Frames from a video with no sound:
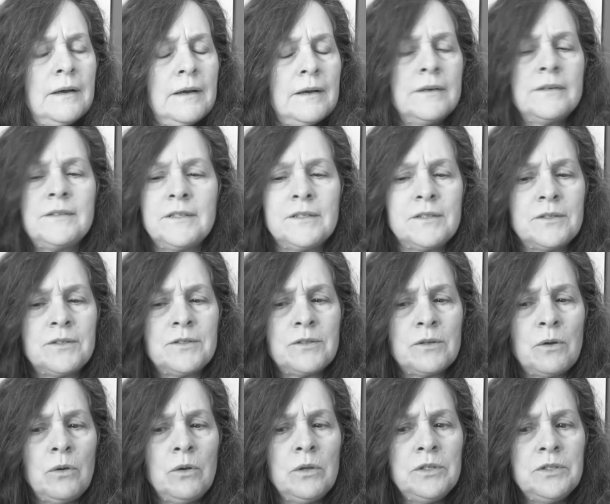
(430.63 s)
there's a
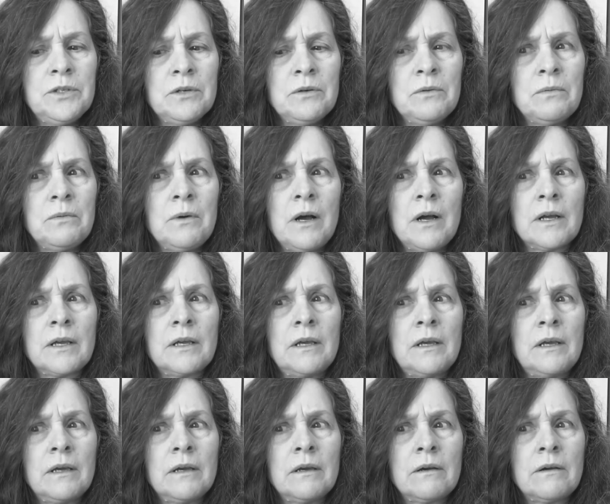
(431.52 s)
soldier
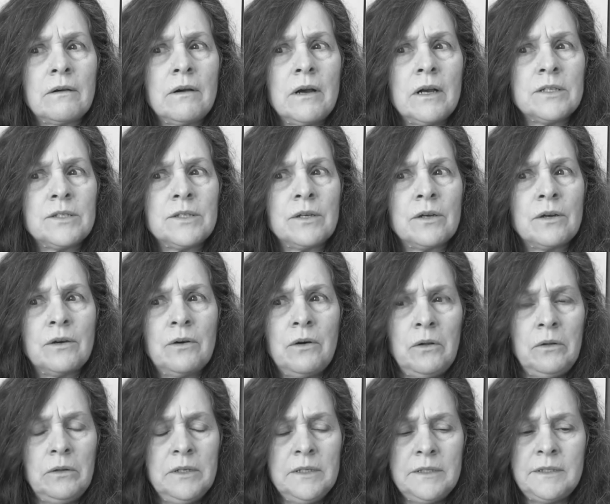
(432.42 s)
walking across the
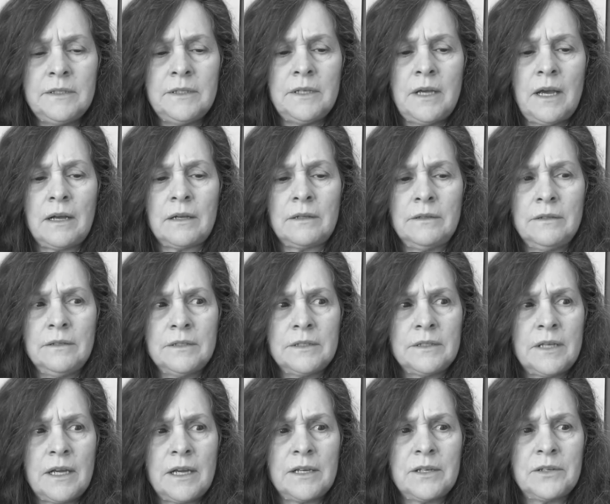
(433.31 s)
cul-de-sac,
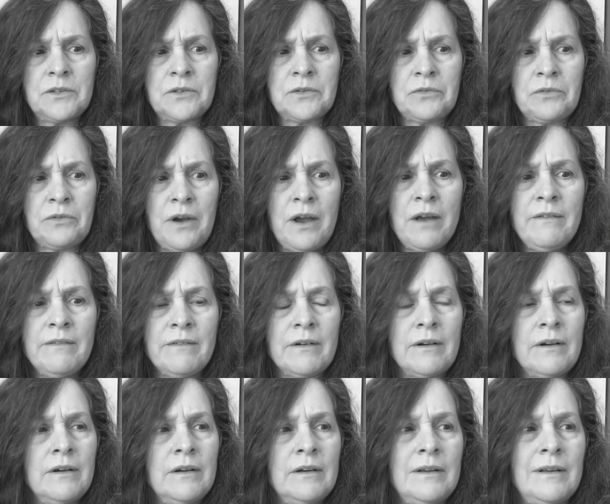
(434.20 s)
looks like
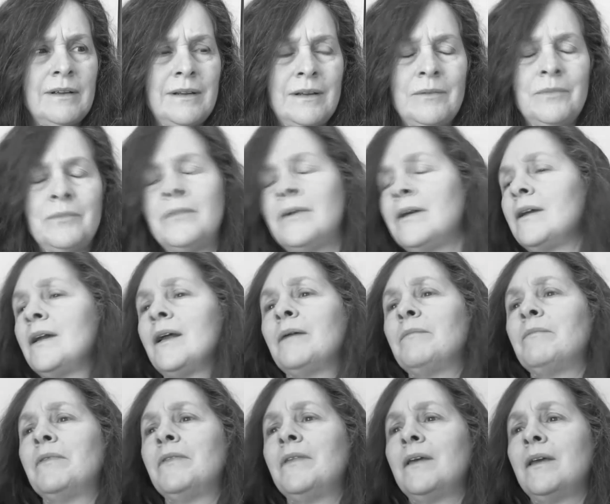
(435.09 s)
Trevor. And
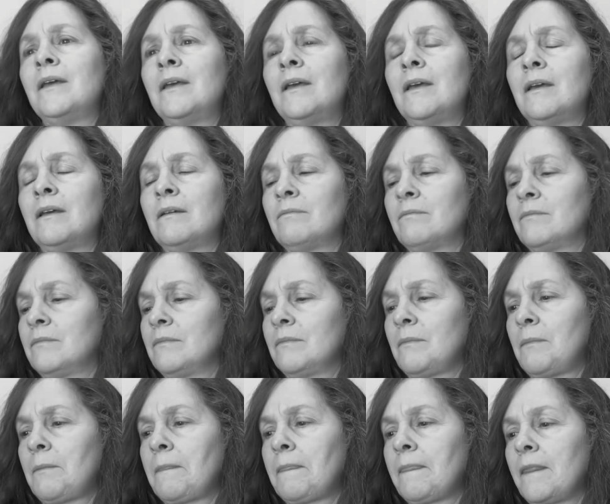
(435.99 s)
I'm thinking,
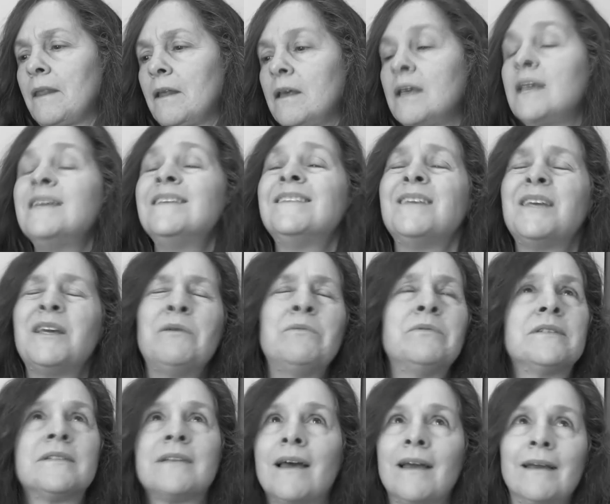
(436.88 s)
he
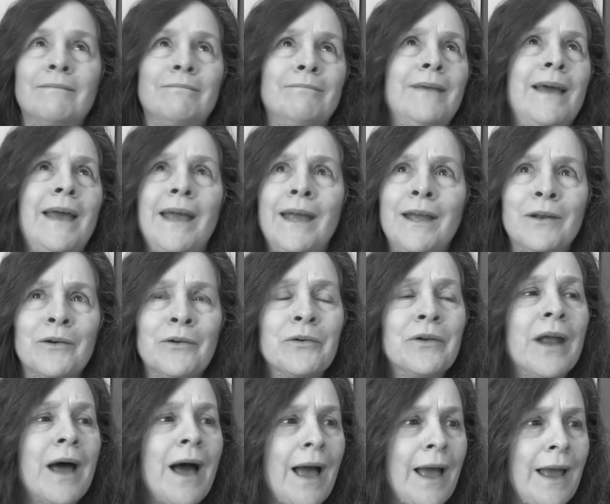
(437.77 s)
was like 8 or
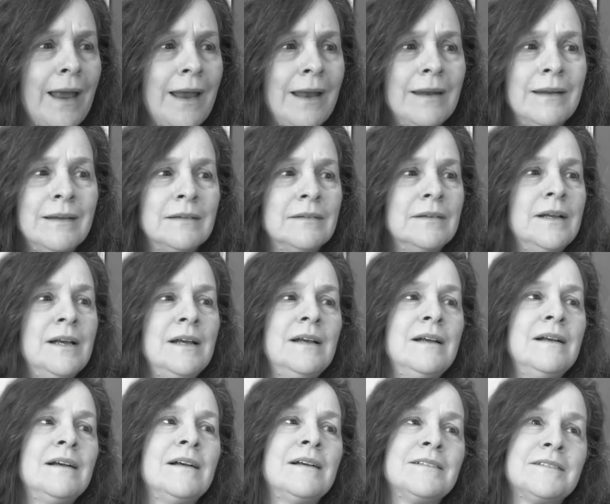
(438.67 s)
9. I
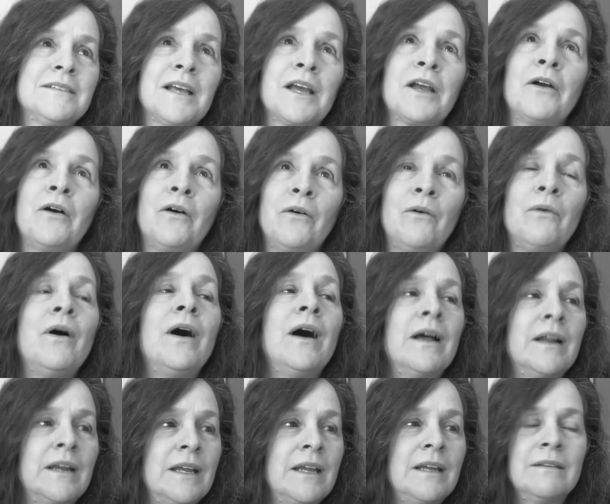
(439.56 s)
was like, oh,
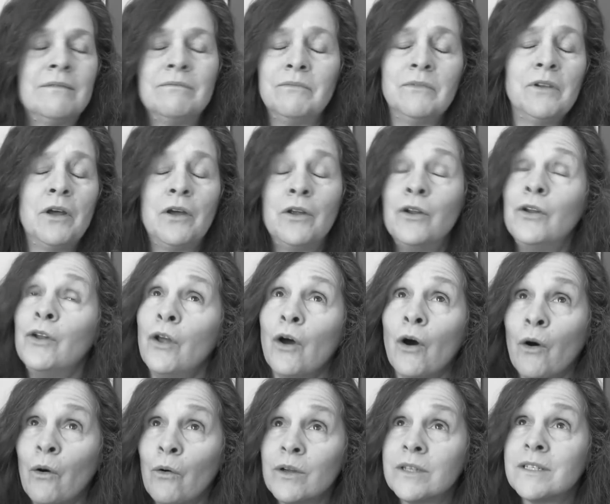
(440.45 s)
honey,
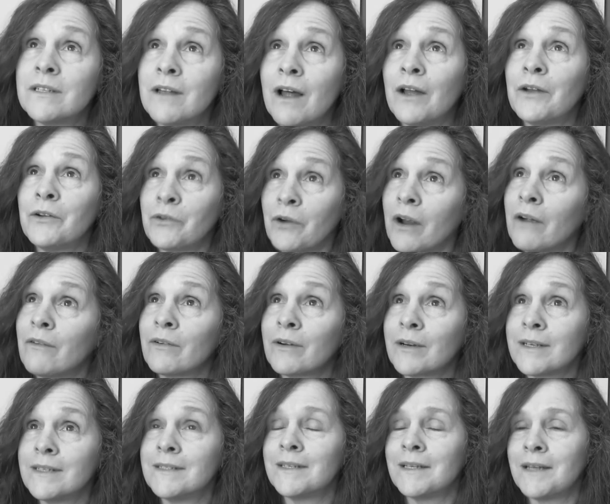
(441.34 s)
no, it's not
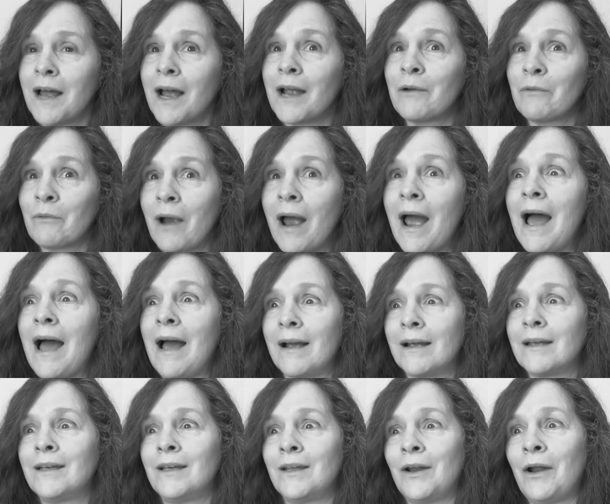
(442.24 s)
Trevor. He's in
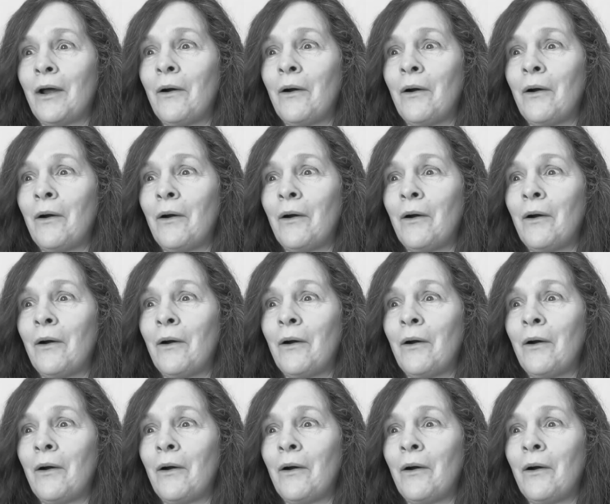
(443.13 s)
Iraq,